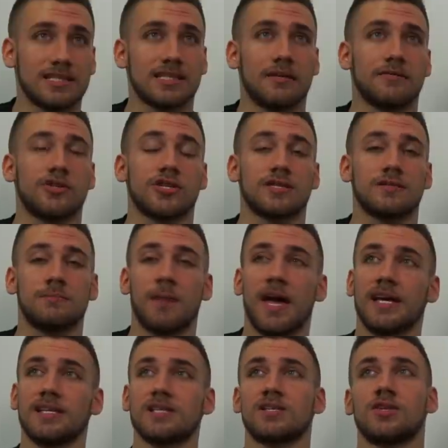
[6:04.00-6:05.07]
I've just
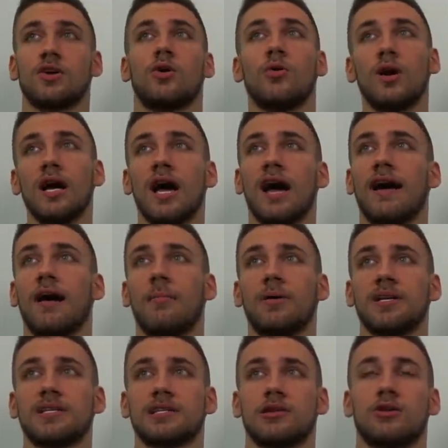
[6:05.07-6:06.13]
made. So it
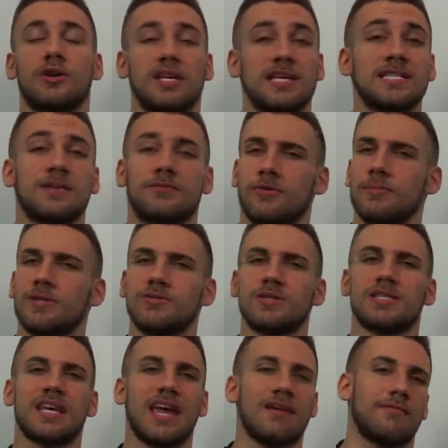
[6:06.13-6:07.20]
is a lot easier for me to
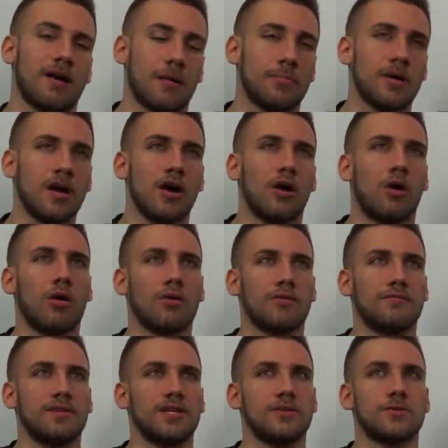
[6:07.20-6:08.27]
save up all the
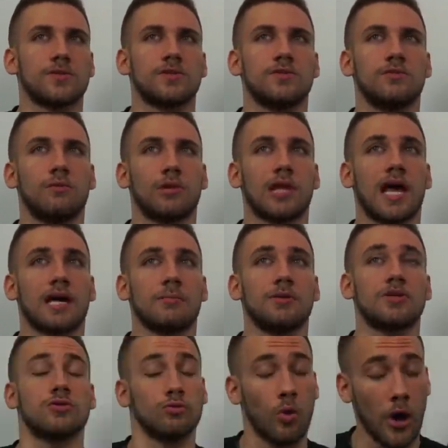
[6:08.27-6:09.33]
videos you would like me
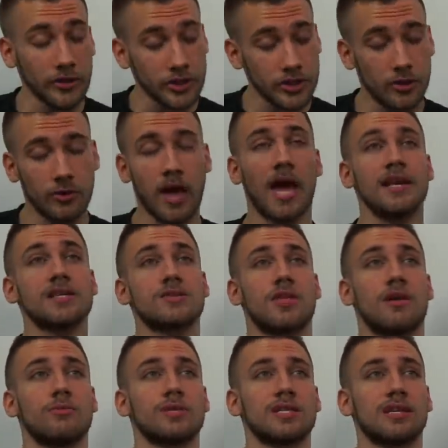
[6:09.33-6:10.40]
to watch. Okay, so that
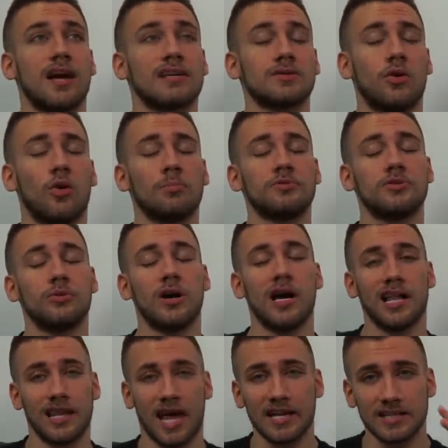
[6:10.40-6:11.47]
was it, guys. I hope you
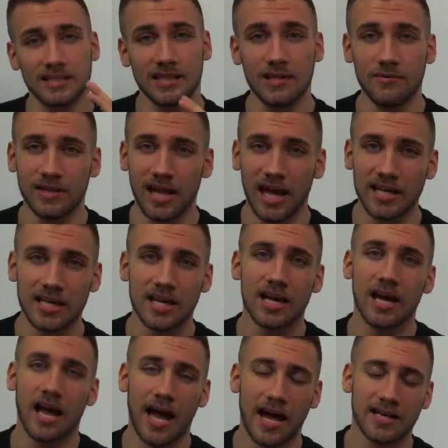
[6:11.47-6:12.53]
liked it. Leave a like
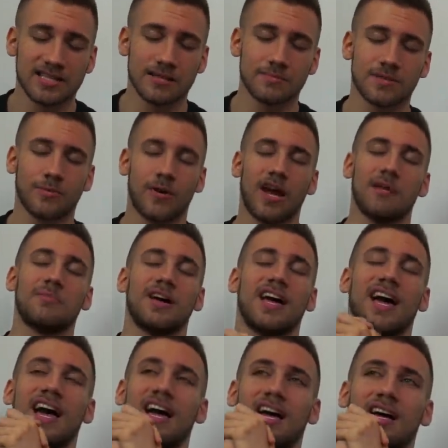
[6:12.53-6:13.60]
and subscribe.
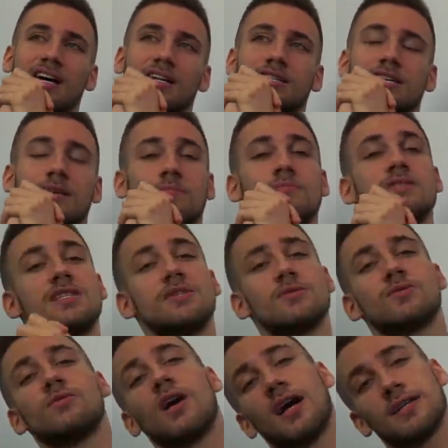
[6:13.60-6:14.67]
And yeah, see you
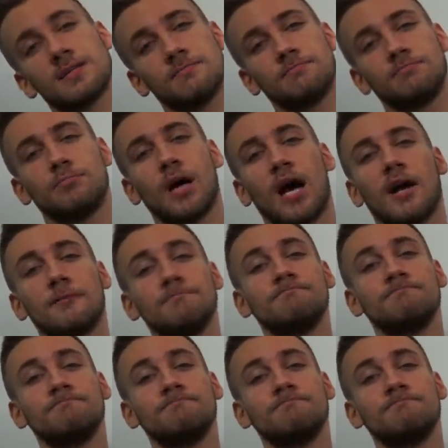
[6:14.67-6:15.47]
soon, guys. Bye.